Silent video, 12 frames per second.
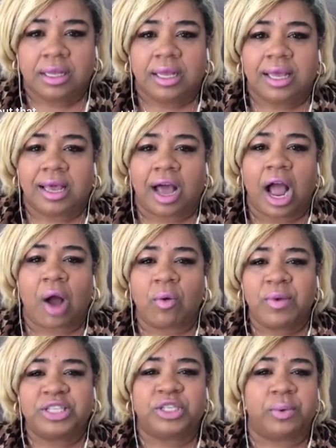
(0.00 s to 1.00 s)
how are
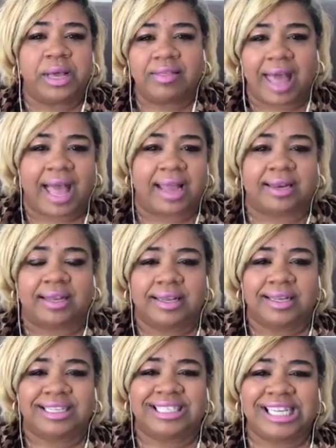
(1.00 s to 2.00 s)
we doing that
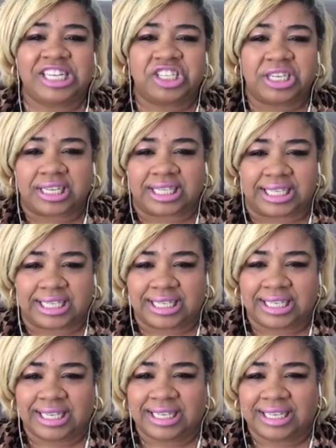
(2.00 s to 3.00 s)
digitally?
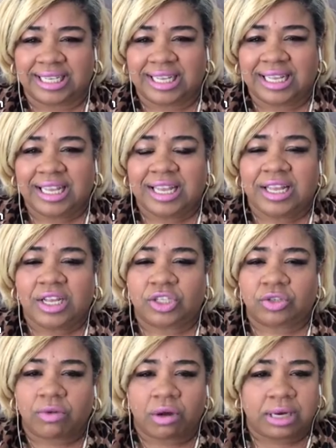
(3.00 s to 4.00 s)

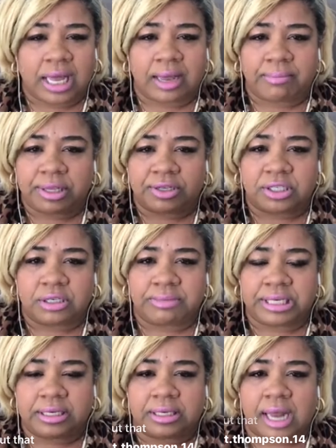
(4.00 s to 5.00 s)
Scroll up, there should
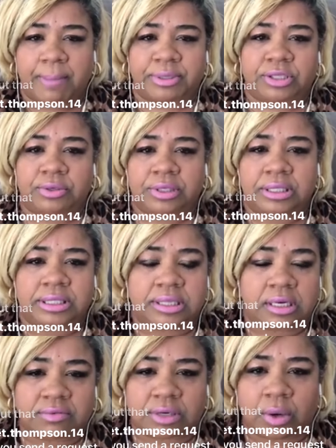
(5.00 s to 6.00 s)
be an opportunity to send
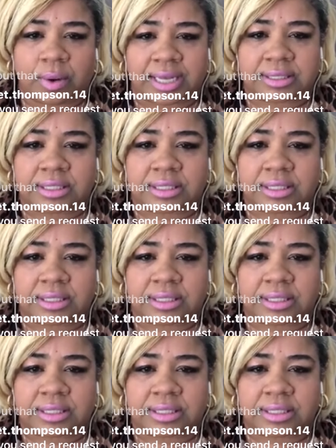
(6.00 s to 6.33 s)
a request.